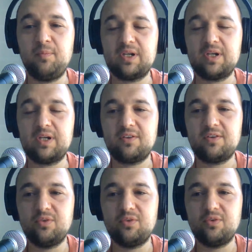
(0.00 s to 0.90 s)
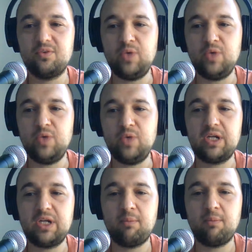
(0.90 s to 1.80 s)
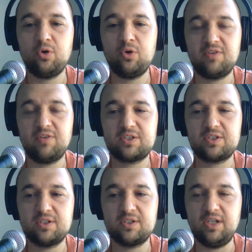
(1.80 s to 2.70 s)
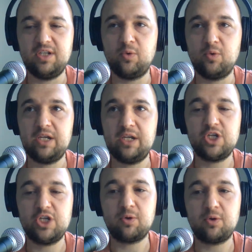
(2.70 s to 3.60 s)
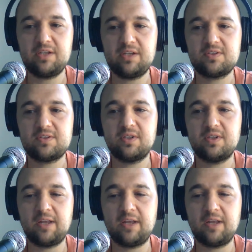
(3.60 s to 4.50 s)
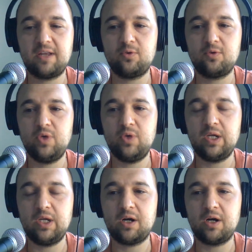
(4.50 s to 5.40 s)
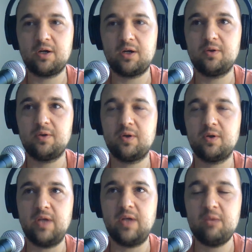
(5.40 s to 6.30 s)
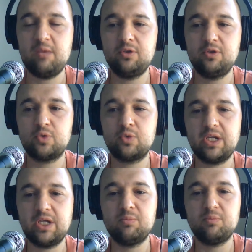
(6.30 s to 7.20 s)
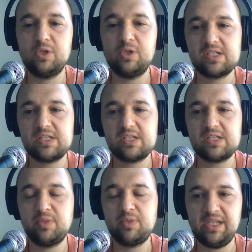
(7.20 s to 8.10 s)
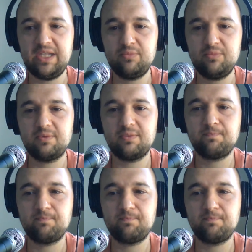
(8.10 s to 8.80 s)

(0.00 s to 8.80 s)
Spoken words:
because we need to become, all of us, in a way, generalists, that we are able to work in multidisciplinary teams,